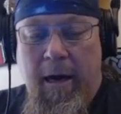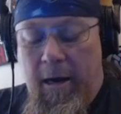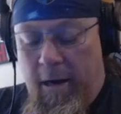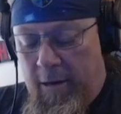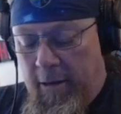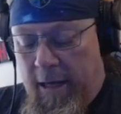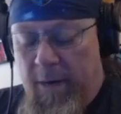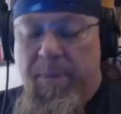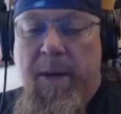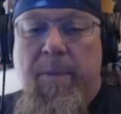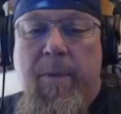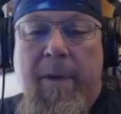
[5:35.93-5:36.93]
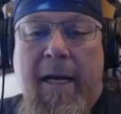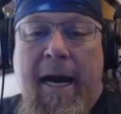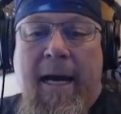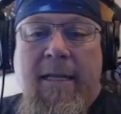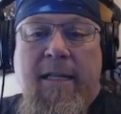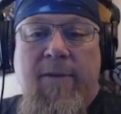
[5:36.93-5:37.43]
a lot of people have been
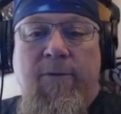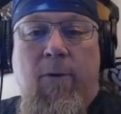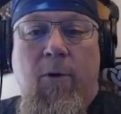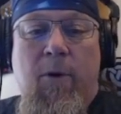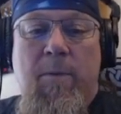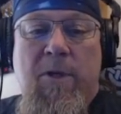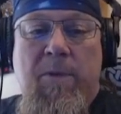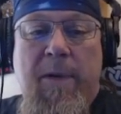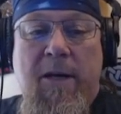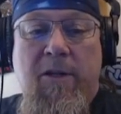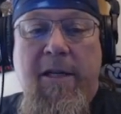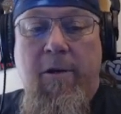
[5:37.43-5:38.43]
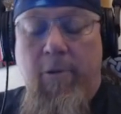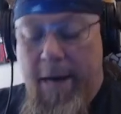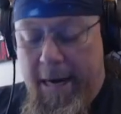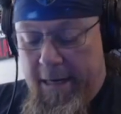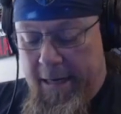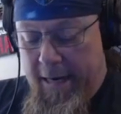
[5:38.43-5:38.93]
asking for them, especially
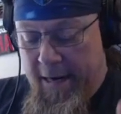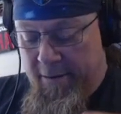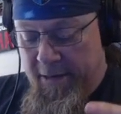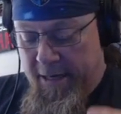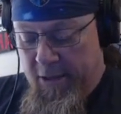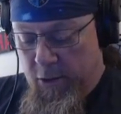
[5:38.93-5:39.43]
graded, and these